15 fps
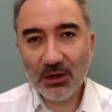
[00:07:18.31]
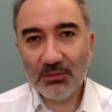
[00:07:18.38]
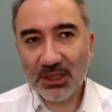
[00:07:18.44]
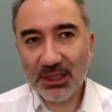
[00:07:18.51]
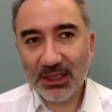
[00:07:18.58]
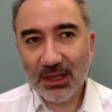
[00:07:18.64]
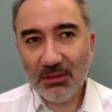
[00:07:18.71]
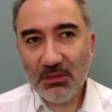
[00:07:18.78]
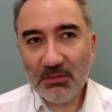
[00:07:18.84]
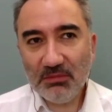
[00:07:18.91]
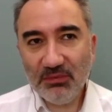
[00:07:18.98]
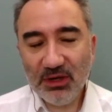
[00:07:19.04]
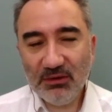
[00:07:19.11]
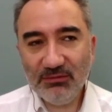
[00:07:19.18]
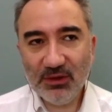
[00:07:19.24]
but let me
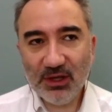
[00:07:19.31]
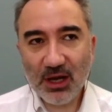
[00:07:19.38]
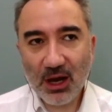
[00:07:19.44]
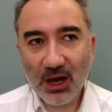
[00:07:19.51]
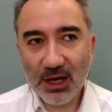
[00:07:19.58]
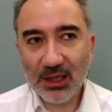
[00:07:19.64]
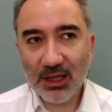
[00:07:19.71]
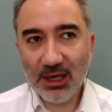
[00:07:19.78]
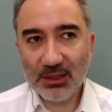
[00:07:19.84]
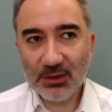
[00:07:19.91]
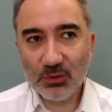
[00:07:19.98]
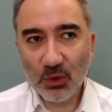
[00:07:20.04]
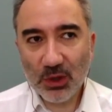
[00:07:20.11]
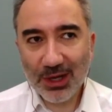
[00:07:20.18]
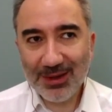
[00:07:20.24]
briefly highlight
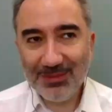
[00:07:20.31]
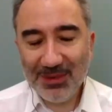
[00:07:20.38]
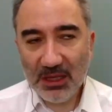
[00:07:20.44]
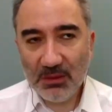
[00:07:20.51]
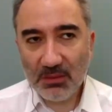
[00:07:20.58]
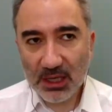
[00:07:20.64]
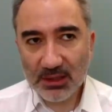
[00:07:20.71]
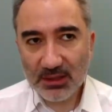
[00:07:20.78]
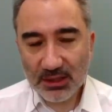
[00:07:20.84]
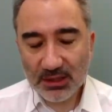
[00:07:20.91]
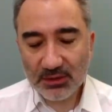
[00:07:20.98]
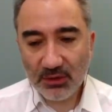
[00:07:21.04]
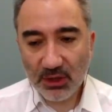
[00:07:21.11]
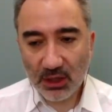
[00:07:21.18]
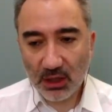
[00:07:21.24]
what I mean by these
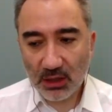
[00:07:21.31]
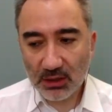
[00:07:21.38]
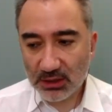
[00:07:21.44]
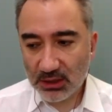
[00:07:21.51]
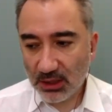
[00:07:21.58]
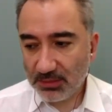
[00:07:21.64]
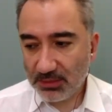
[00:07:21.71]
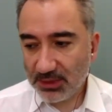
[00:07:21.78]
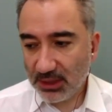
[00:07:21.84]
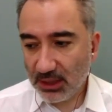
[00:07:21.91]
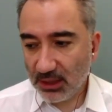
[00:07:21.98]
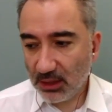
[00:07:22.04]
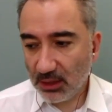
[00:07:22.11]
three concepts and